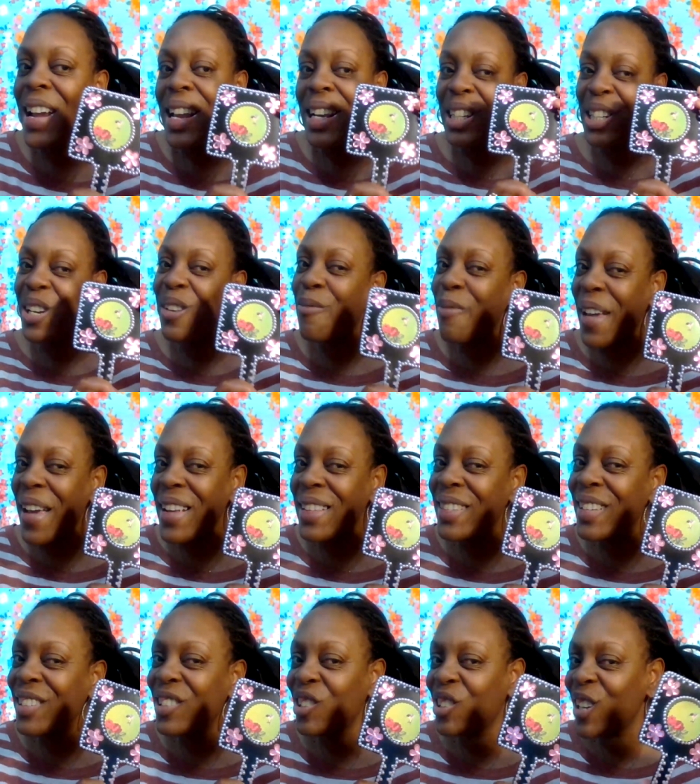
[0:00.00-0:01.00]
She made
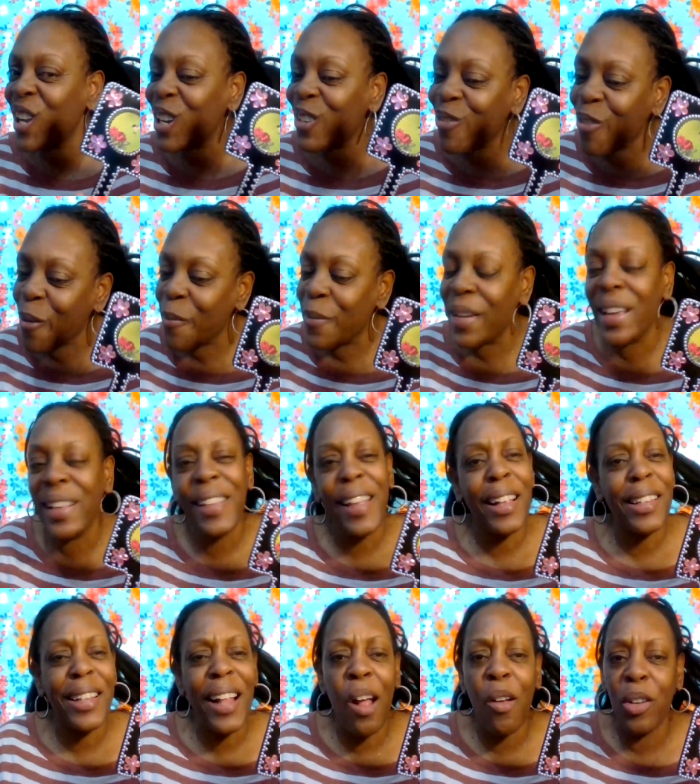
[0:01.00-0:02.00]
this just for me and
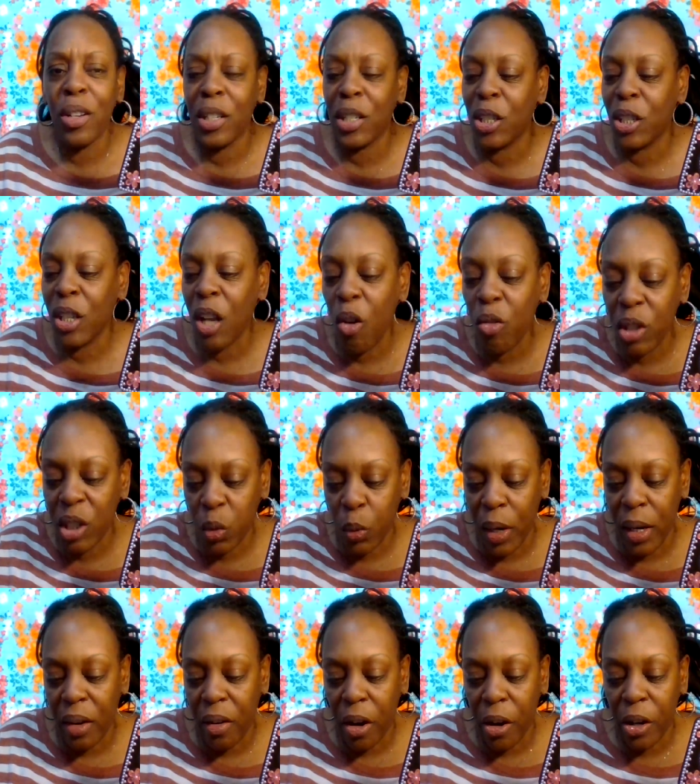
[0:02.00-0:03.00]
I thought was so
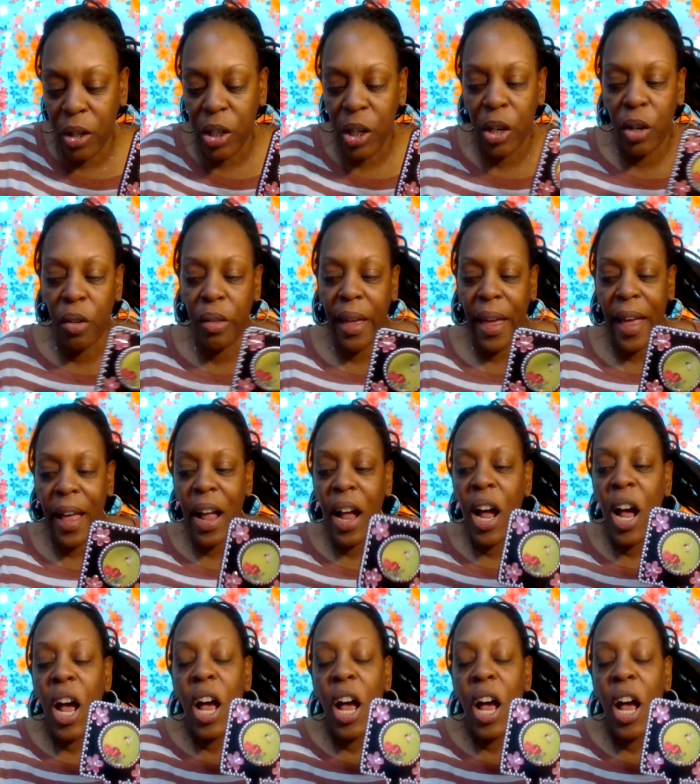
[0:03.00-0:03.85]
sweet of her to do that.